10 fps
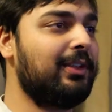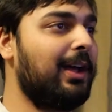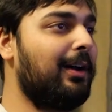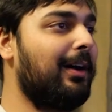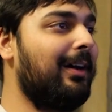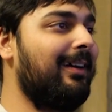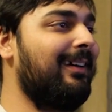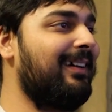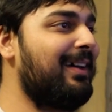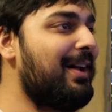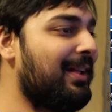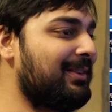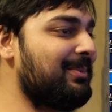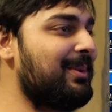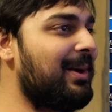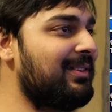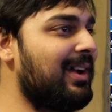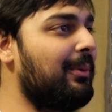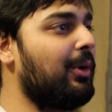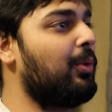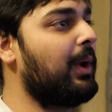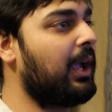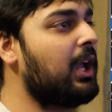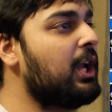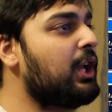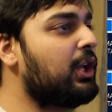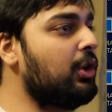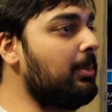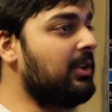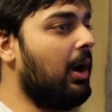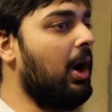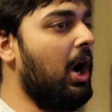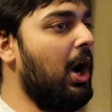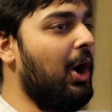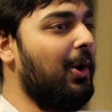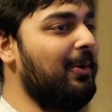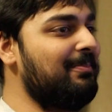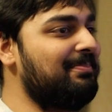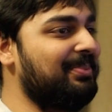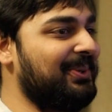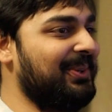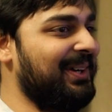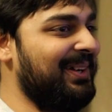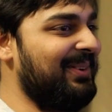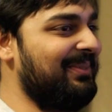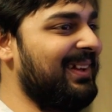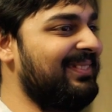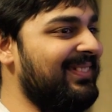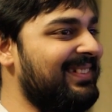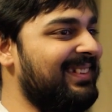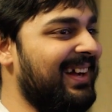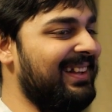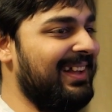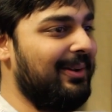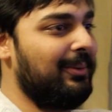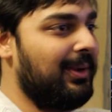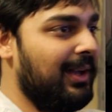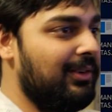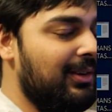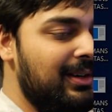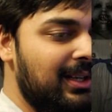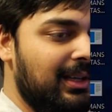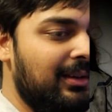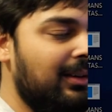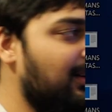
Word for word: that. Let's minimize that real quick. Humans. Oh boy, you're about to be signed out. Okay. Is there any